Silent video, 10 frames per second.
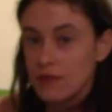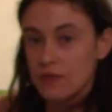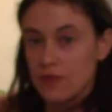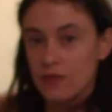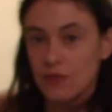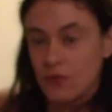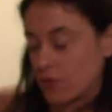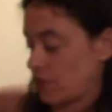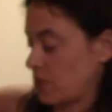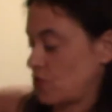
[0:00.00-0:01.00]
I don't
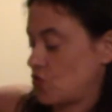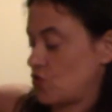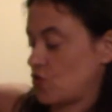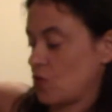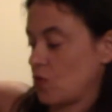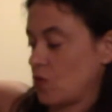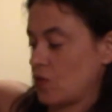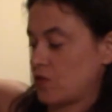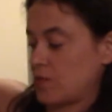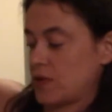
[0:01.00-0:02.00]
know if it
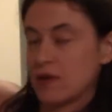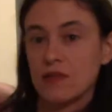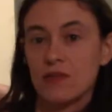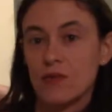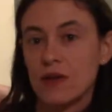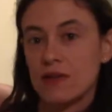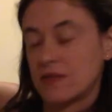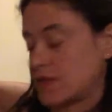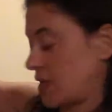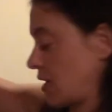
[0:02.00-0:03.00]
shows, but it's really
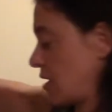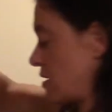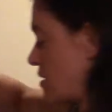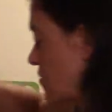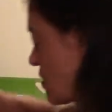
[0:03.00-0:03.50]
sticky now.